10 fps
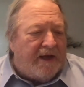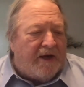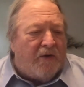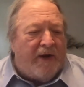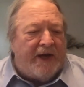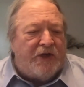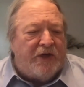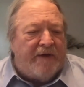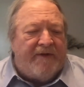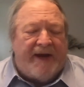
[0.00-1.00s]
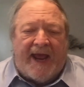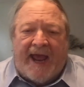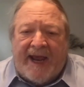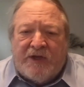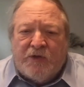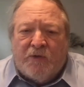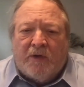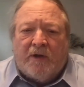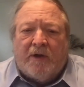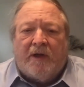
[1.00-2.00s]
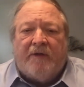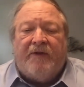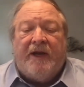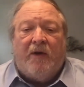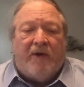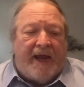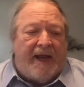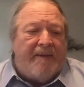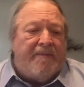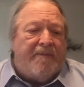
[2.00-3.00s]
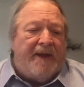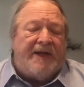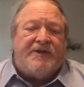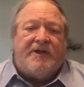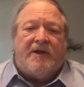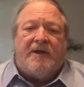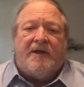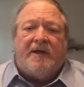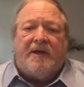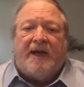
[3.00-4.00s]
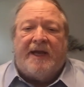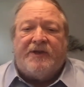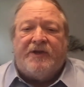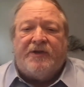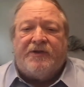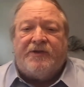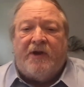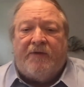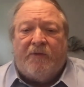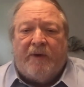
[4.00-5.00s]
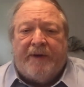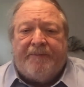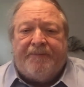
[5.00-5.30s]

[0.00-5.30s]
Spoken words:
creation of an actual video game based on last year's software.